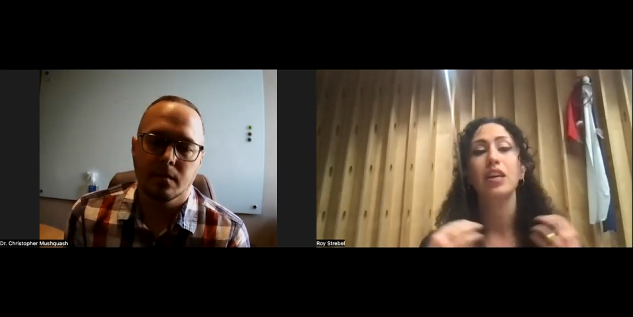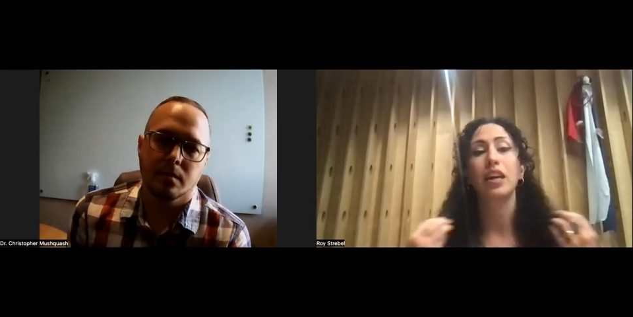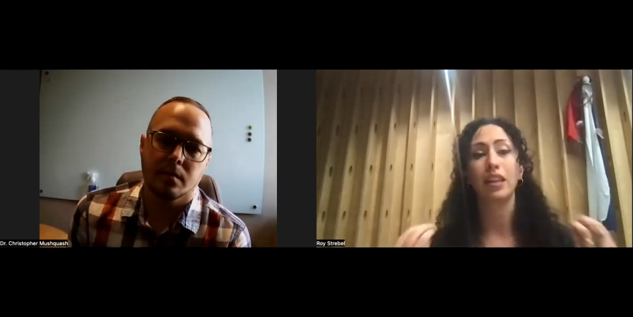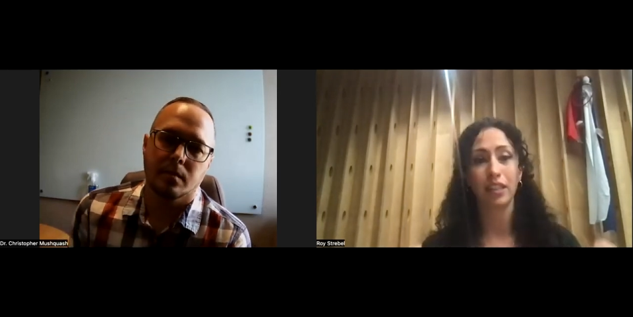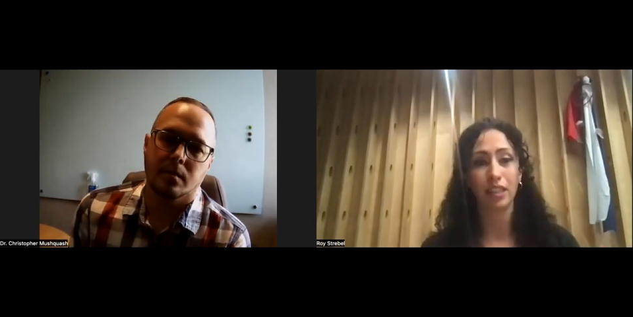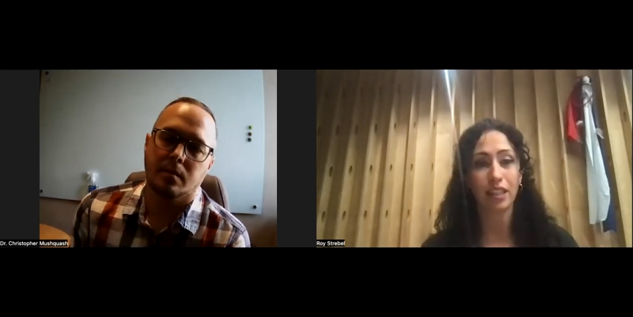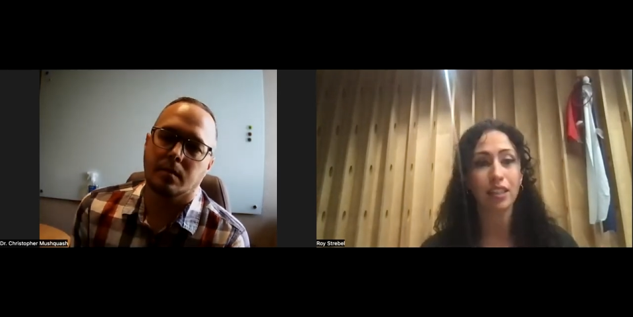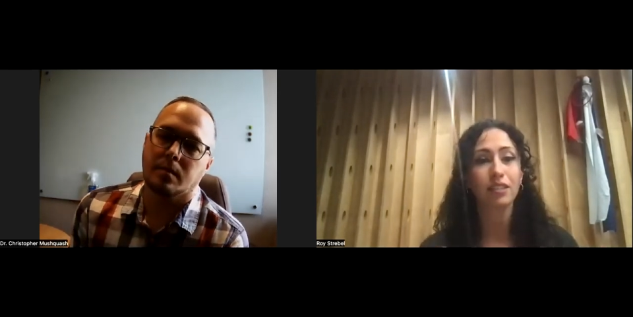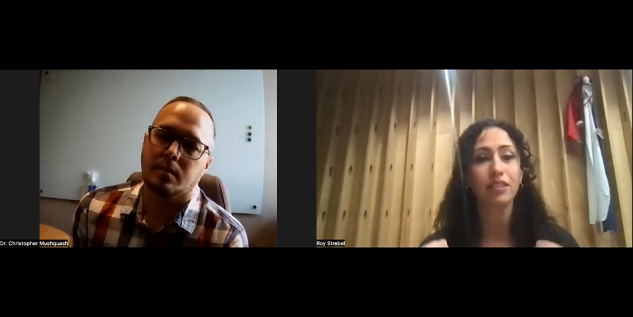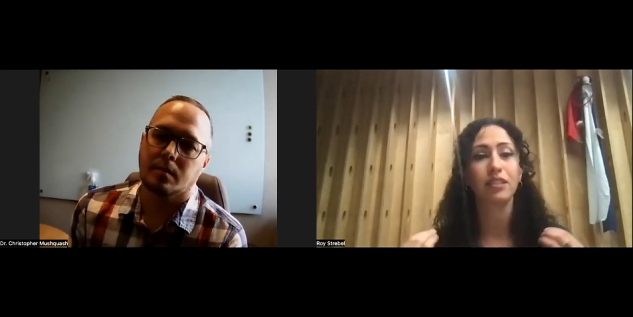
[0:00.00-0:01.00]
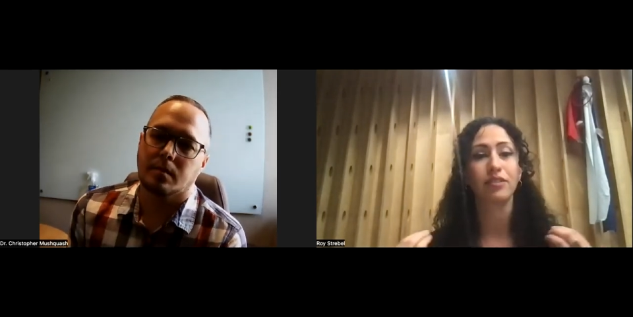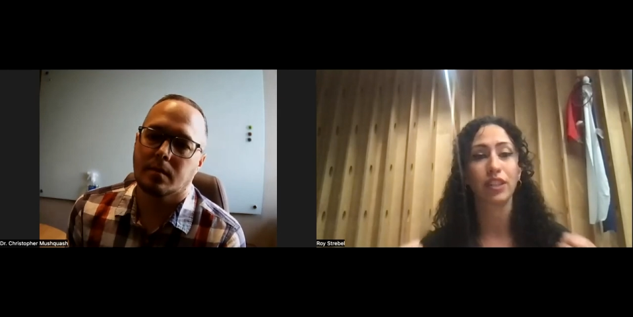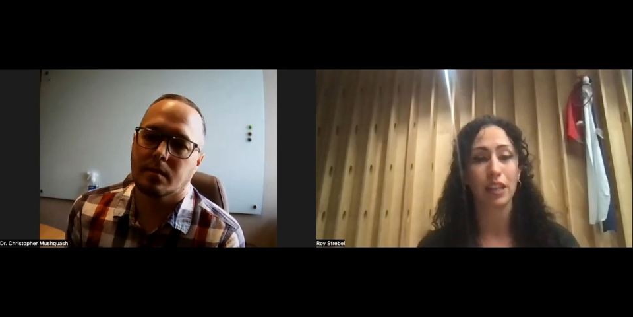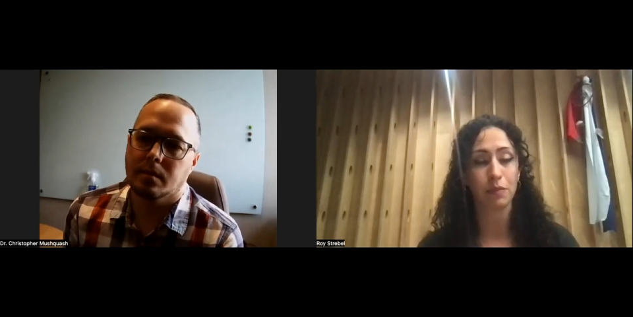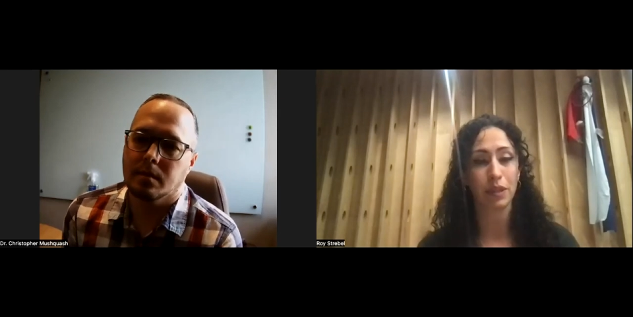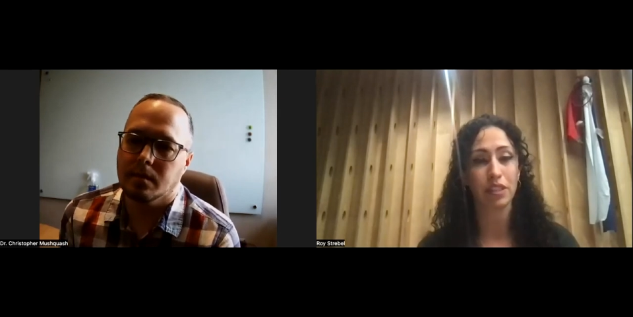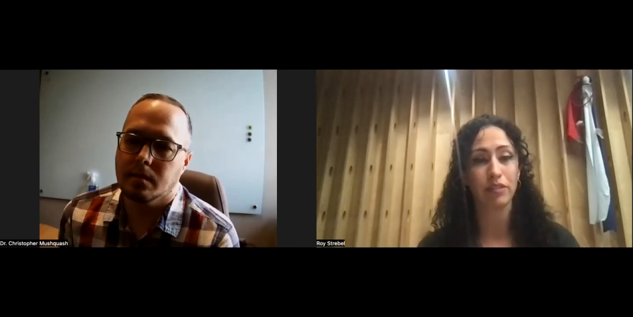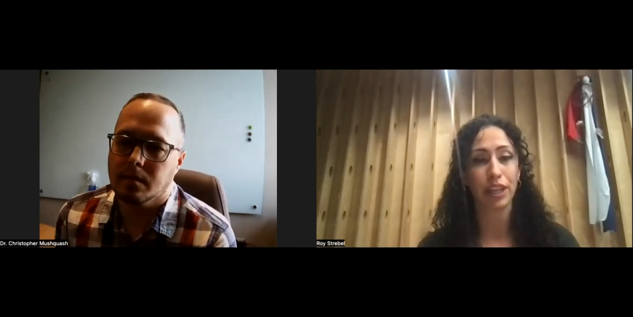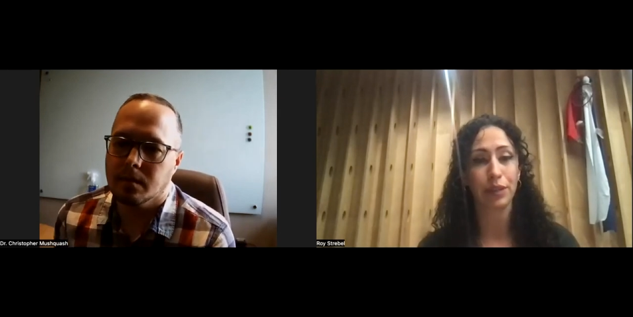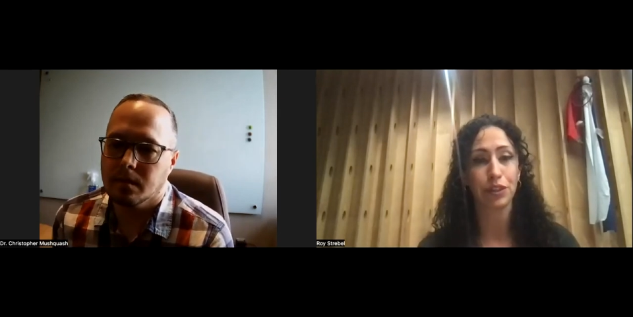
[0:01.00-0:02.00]
Speaker 1: and needing different aspects
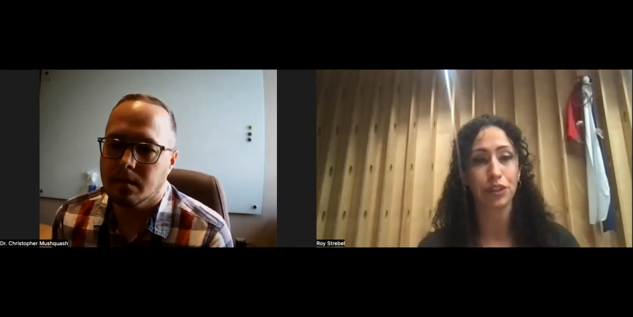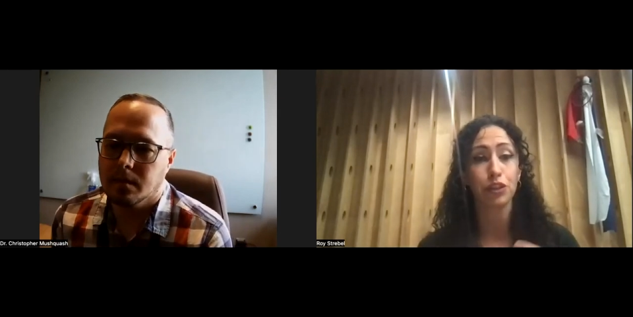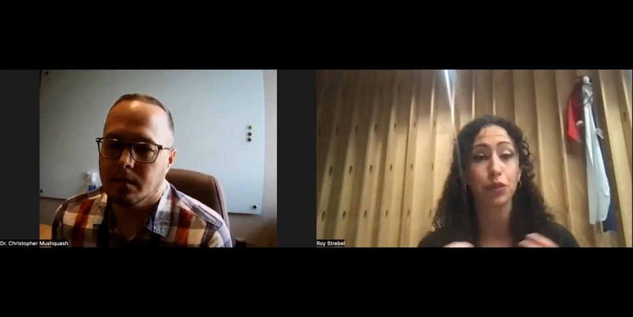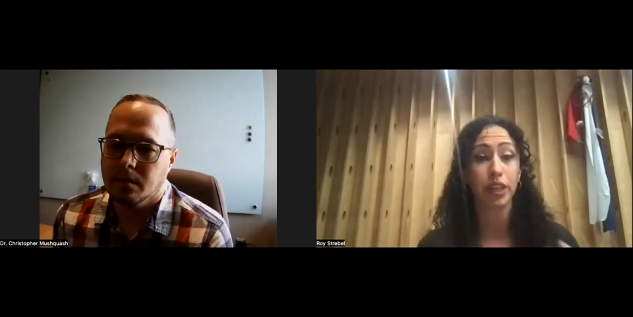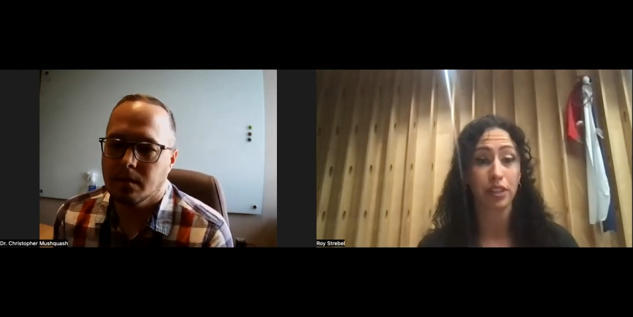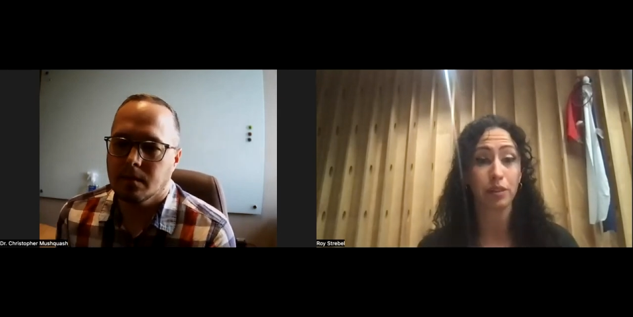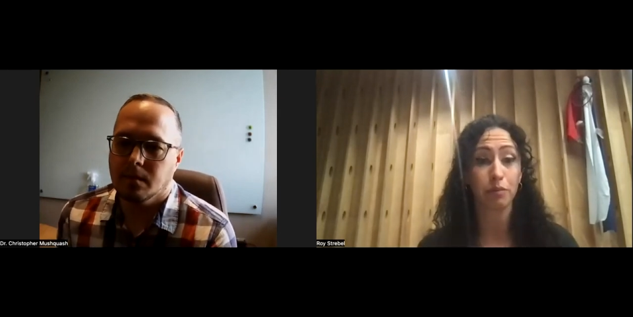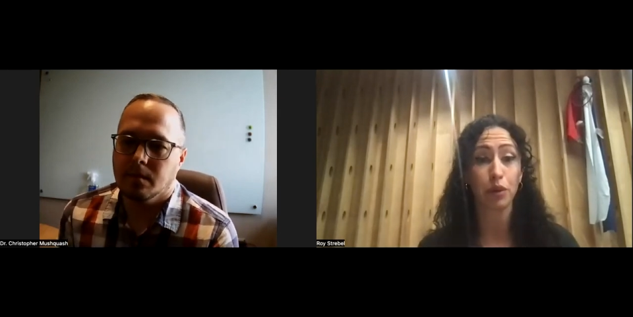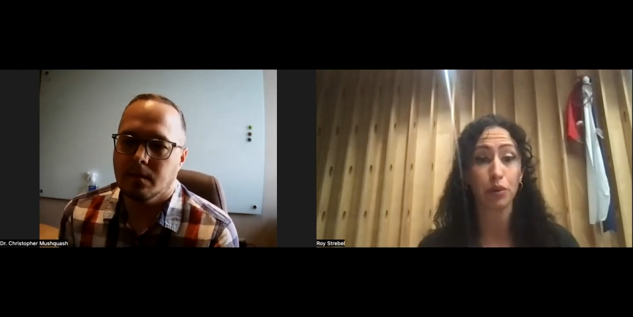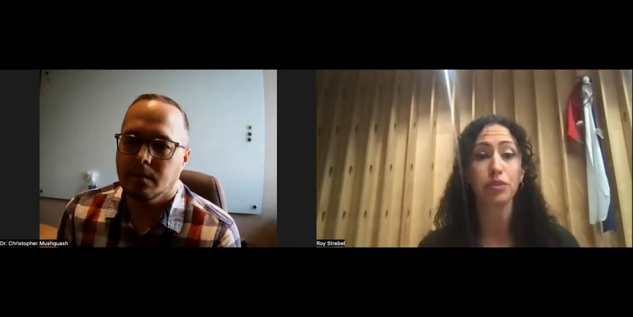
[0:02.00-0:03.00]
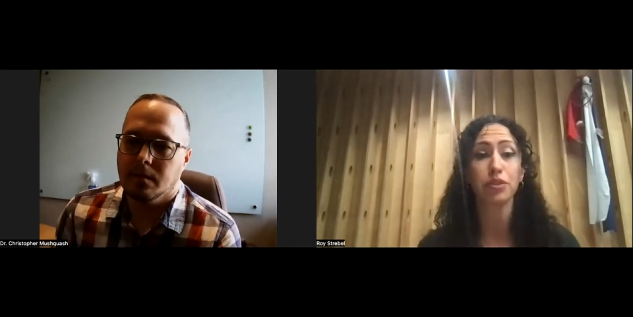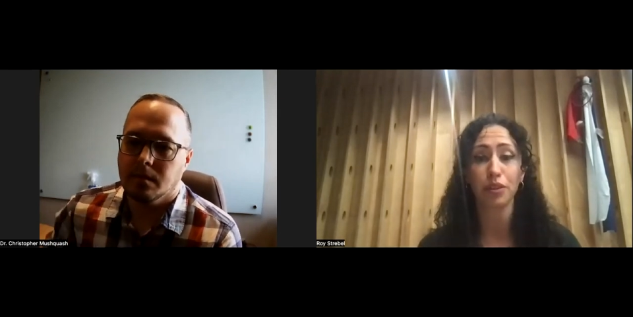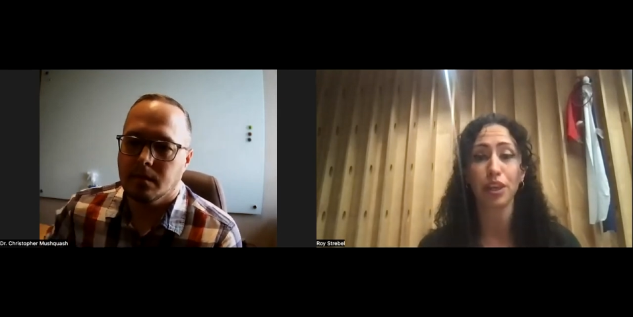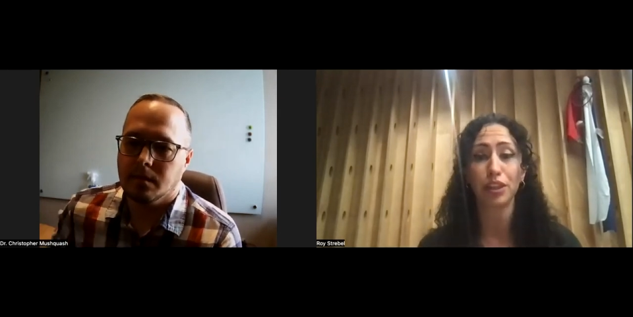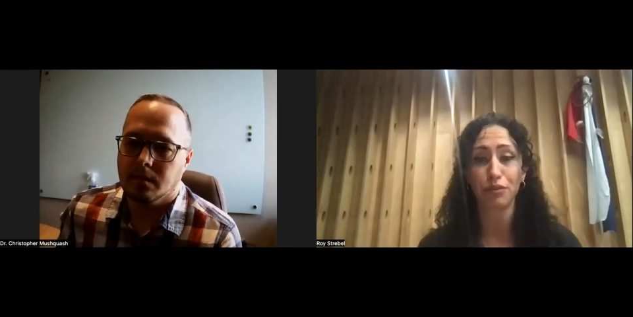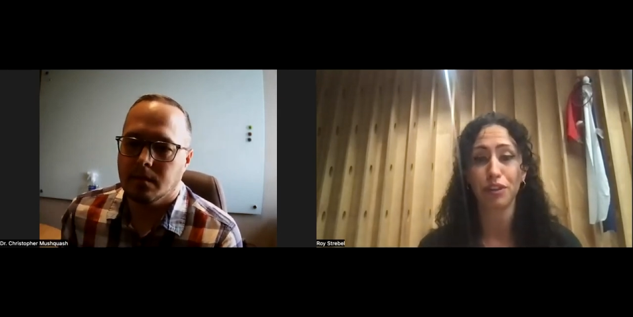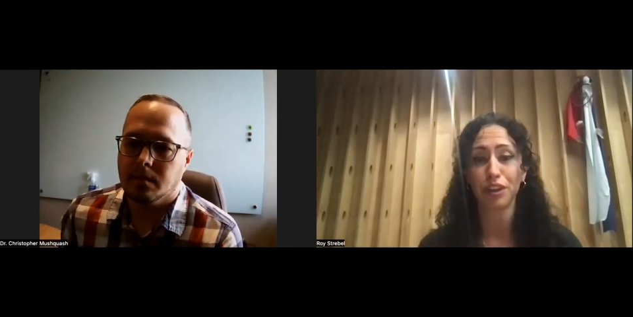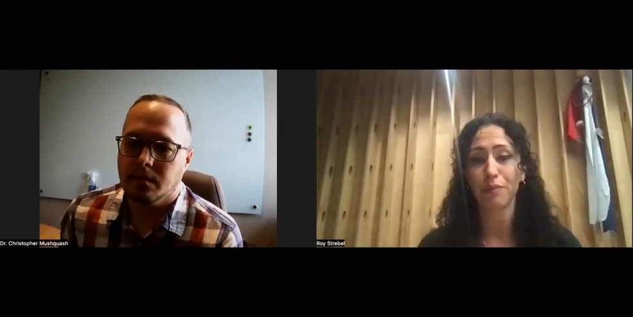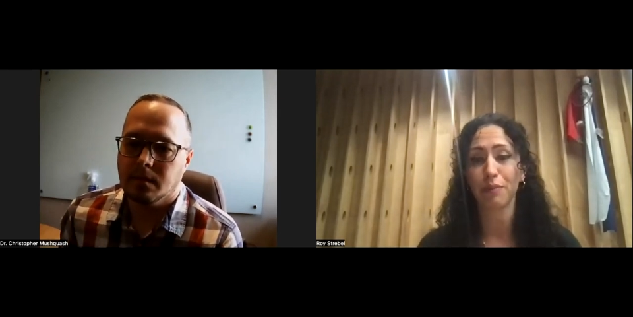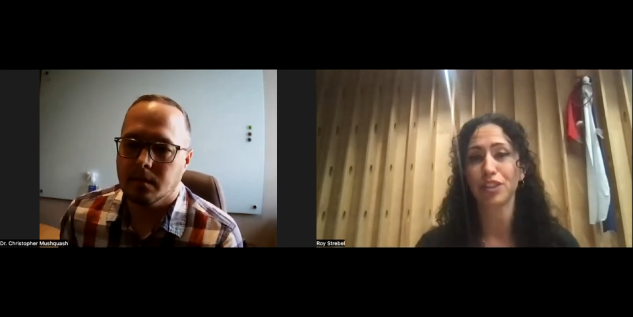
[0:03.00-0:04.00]
of language to join us in both. So thank you
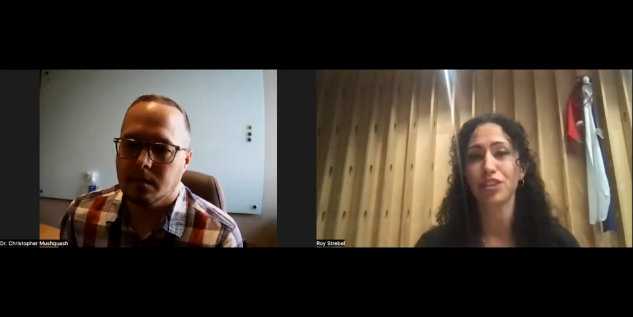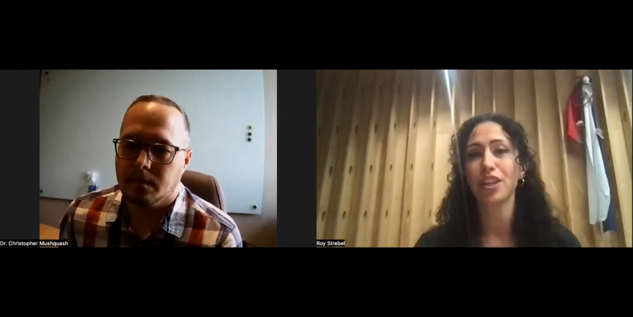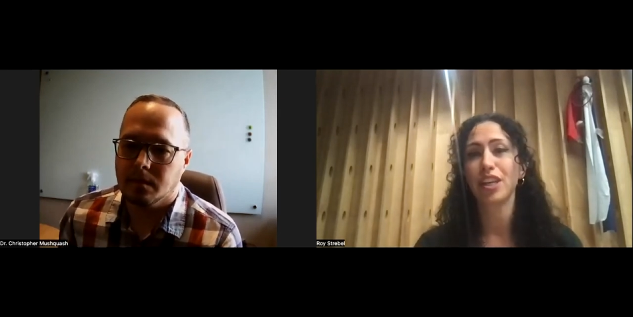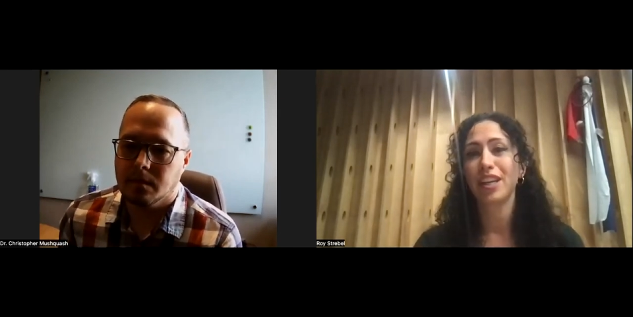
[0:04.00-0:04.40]
very much.